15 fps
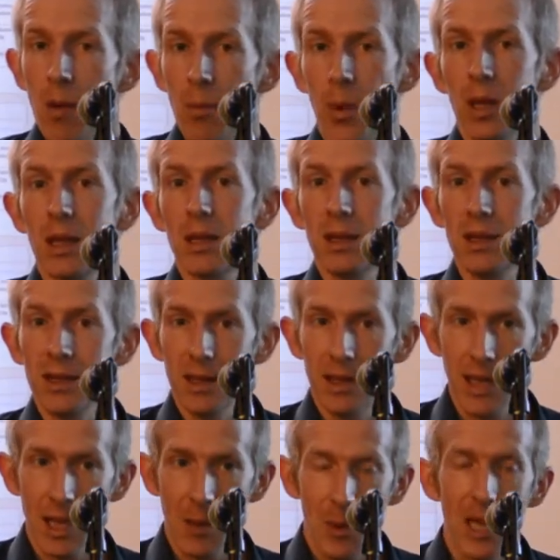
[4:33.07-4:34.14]
But
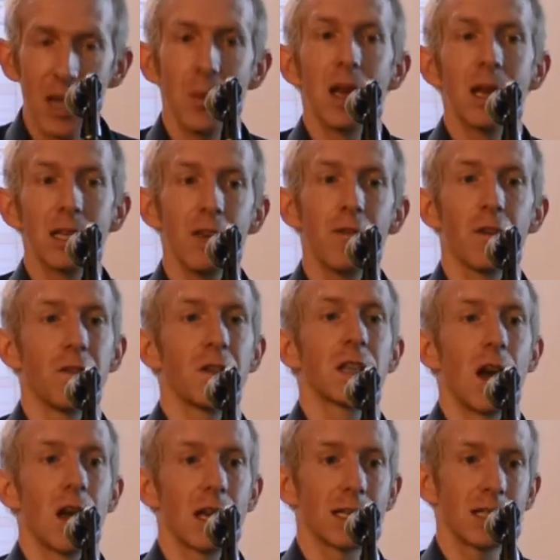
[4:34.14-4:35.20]
the applicability for
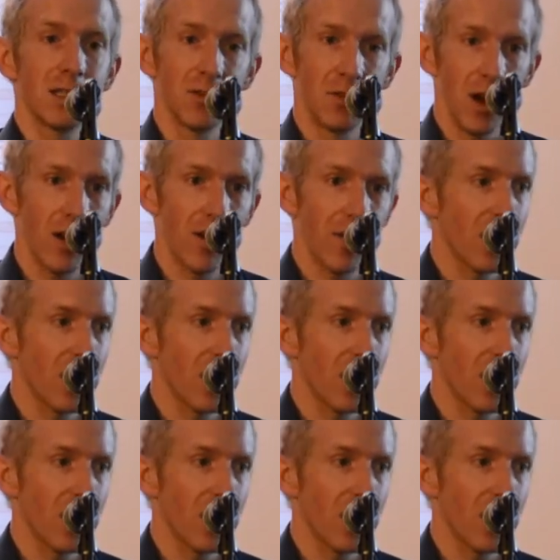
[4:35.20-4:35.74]
photonics is very,